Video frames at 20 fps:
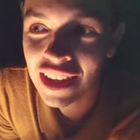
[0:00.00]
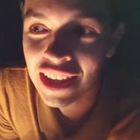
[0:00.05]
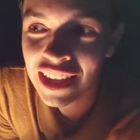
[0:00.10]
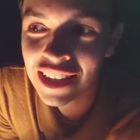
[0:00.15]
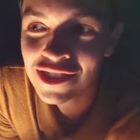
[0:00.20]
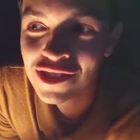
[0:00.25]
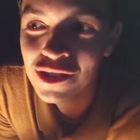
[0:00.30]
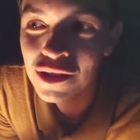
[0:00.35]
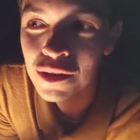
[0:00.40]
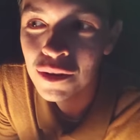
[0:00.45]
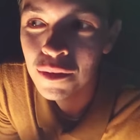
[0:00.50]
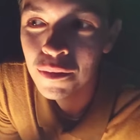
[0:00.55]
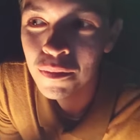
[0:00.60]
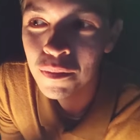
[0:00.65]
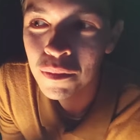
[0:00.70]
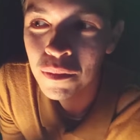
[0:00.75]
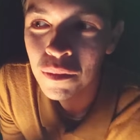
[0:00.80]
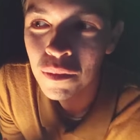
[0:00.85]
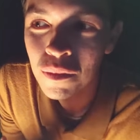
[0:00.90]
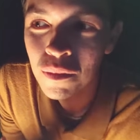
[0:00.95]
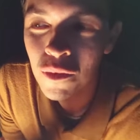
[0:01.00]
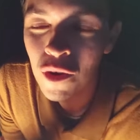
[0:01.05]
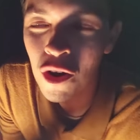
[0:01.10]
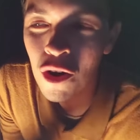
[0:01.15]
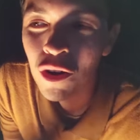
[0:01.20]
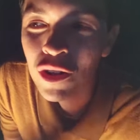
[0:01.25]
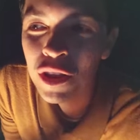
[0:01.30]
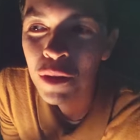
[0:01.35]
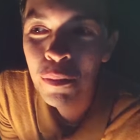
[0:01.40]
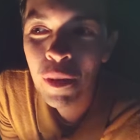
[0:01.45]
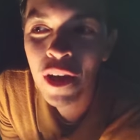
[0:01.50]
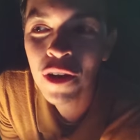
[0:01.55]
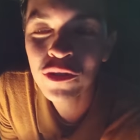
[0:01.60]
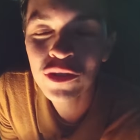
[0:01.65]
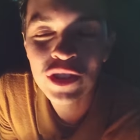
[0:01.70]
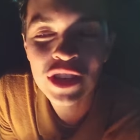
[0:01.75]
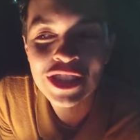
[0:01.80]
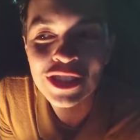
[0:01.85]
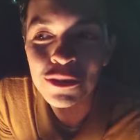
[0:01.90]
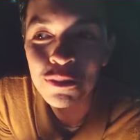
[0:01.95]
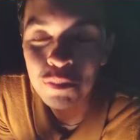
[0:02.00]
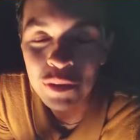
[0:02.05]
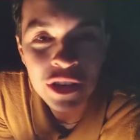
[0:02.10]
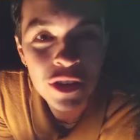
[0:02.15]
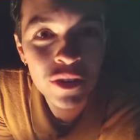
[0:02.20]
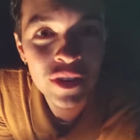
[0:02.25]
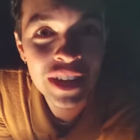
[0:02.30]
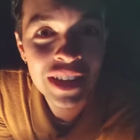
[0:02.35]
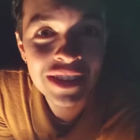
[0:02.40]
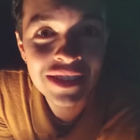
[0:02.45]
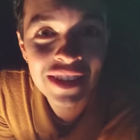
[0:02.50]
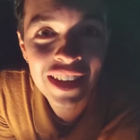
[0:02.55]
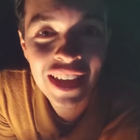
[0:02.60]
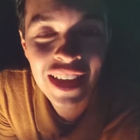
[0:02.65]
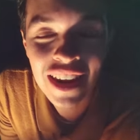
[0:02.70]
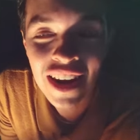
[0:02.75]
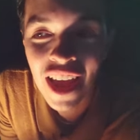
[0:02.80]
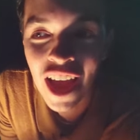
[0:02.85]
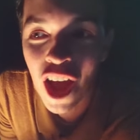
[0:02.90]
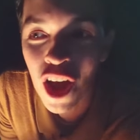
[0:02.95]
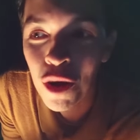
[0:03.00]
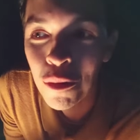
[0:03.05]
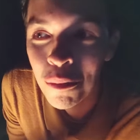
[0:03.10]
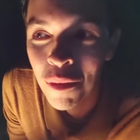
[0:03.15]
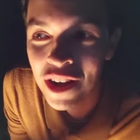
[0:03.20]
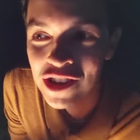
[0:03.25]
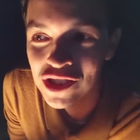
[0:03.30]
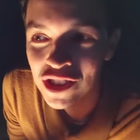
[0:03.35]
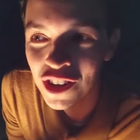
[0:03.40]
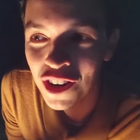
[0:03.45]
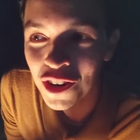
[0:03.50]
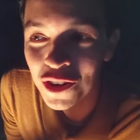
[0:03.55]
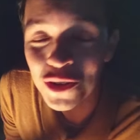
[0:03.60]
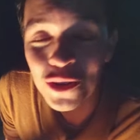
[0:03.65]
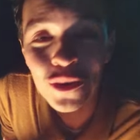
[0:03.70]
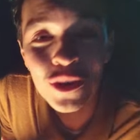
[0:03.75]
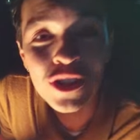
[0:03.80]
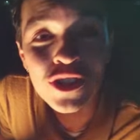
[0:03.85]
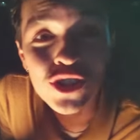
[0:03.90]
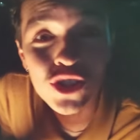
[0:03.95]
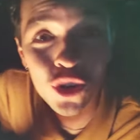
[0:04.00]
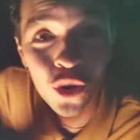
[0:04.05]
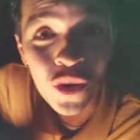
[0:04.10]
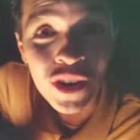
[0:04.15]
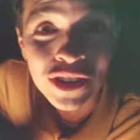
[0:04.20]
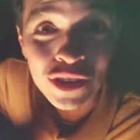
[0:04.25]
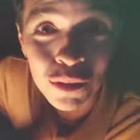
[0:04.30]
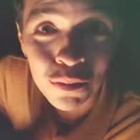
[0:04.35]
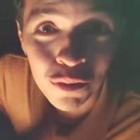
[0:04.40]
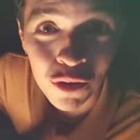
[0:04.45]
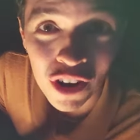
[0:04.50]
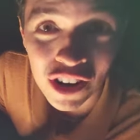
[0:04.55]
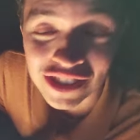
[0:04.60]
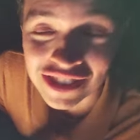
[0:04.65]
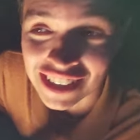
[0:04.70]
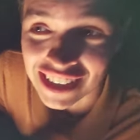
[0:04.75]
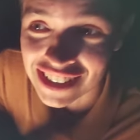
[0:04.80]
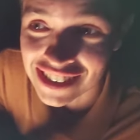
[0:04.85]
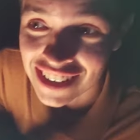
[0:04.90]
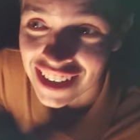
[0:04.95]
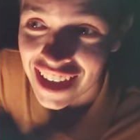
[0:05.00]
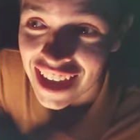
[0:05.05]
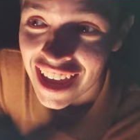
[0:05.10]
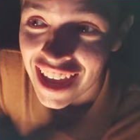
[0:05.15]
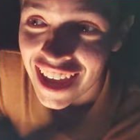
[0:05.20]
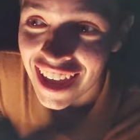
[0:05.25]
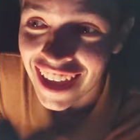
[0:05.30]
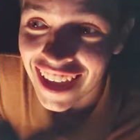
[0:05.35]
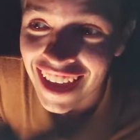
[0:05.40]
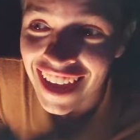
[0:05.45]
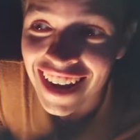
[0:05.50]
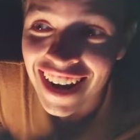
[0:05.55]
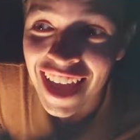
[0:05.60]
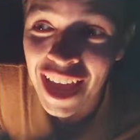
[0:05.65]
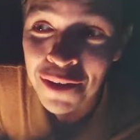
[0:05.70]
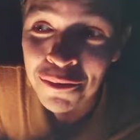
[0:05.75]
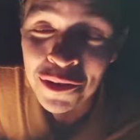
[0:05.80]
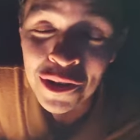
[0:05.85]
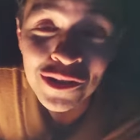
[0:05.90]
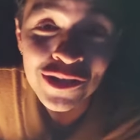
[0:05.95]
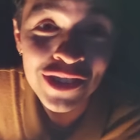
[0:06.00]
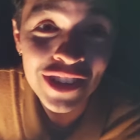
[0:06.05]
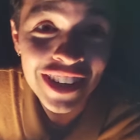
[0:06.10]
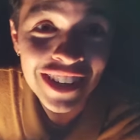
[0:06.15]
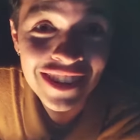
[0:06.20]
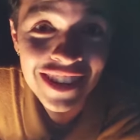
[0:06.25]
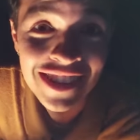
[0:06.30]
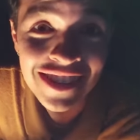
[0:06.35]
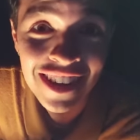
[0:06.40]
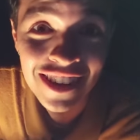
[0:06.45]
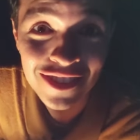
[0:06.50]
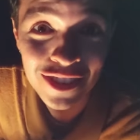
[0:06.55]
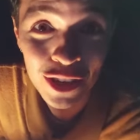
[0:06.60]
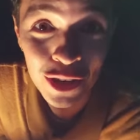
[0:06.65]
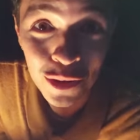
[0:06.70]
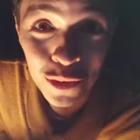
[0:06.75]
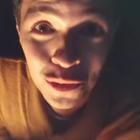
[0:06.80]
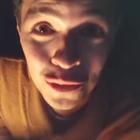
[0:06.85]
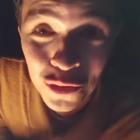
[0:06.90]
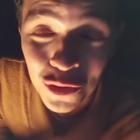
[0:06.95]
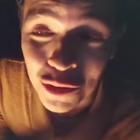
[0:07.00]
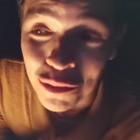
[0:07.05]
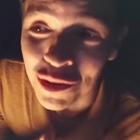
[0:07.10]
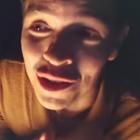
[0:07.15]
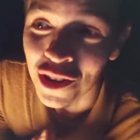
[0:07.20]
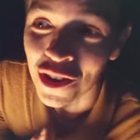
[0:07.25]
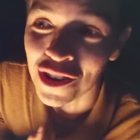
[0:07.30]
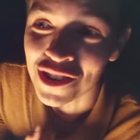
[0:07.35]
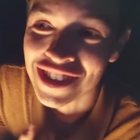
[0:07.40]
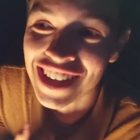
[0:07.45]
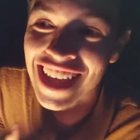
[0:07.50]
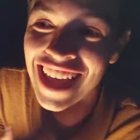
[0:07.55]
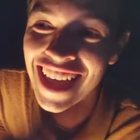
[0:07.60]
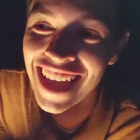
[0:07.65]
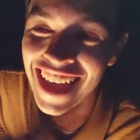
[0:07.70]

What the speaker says: It's all about the experience and how much are you enjoying the process. And I'm not saying this as a guru, because